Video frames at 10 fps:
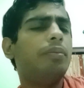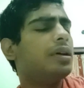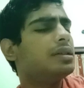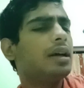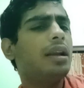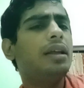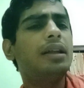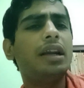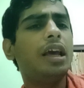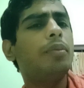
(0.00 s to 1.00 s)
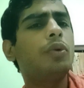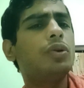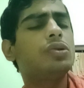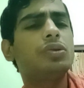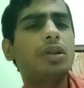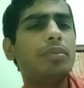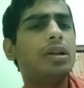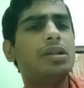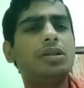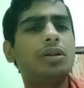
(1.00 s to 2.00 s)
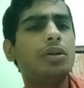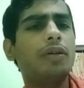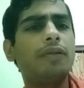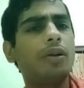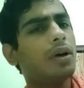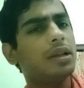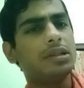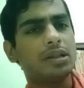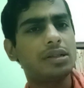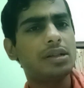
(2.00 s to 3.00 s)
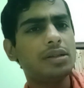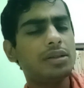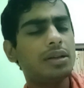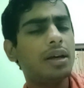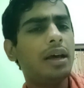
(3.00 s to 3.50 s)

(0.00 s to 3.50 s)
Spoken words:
Basically, the name goes to the Ministry of Law and Justice,